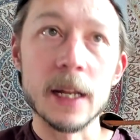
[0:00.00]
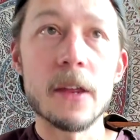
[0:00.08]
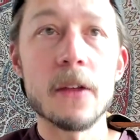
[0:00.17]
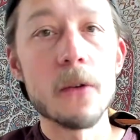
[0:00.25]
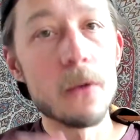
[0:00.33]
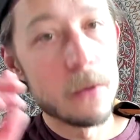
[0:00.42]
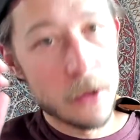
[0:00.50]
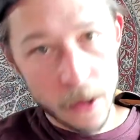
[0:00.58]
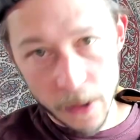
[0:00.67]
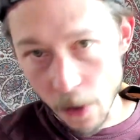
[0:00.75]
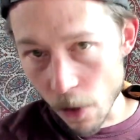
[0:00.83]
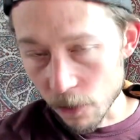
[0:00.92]
Let's do
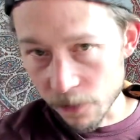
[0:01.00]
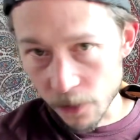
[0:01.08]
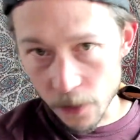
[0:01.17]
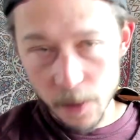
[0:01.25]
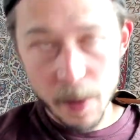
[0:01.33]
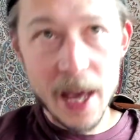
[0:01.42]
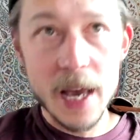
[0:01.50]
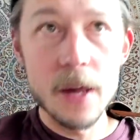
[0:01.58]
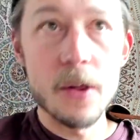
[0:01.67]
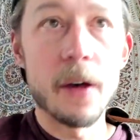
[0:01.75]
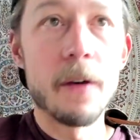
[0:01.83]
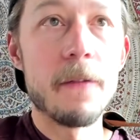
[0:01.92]
just the whole first
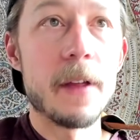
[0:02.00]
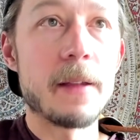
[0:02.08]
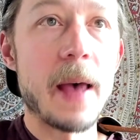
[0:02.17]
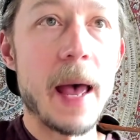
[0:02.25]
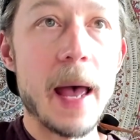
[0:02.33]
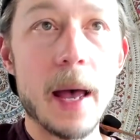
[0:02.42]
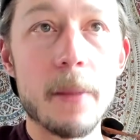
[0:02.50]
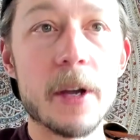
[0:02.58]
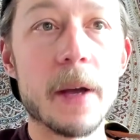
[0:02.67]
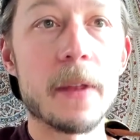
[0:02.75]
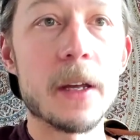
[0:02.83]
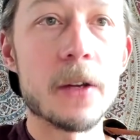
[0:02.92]
page of the tab. We
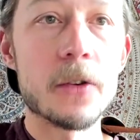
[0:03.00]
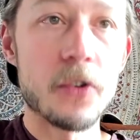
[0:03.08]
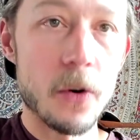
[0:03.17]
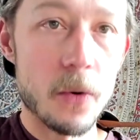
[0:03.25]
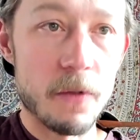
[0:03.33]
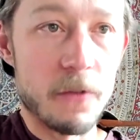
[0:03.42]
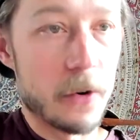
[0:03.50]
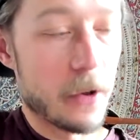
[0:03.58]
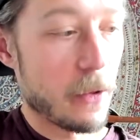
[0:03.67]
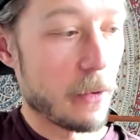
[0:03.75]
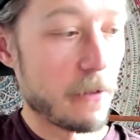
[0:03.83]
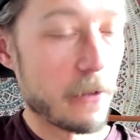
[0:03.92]
got the intro, the
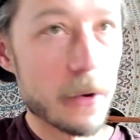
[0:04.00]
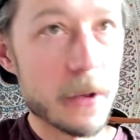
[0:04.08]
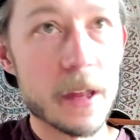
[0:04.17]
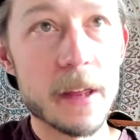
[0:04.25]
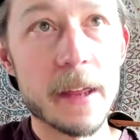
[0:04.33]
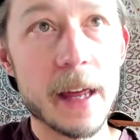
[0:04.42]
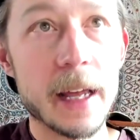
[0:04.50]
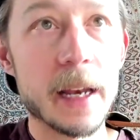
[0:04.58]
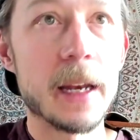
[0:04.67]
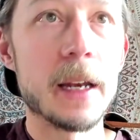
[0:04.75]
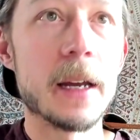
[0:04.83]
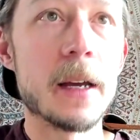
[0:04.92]
verse with first and second
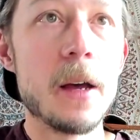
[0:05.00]
ending.